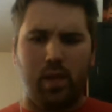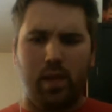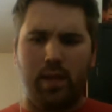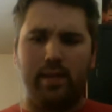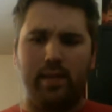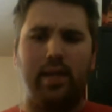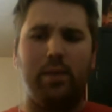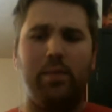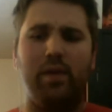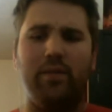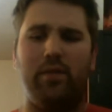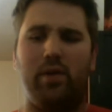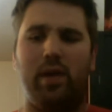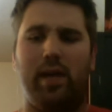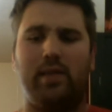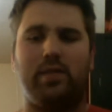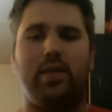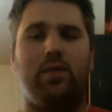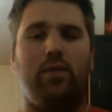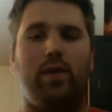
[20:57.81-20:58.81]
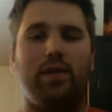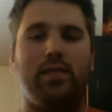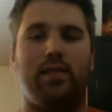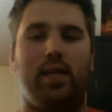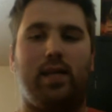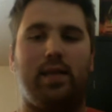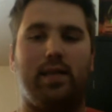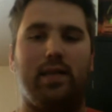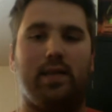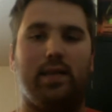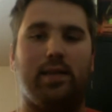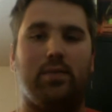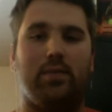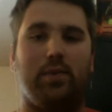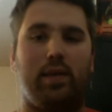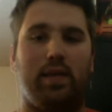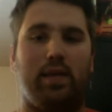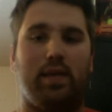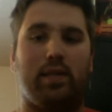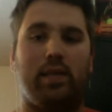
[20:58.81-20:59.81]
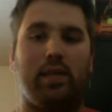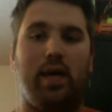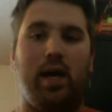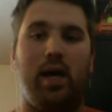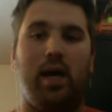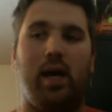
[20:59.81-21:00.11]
and tell me if you guys can resonate with this,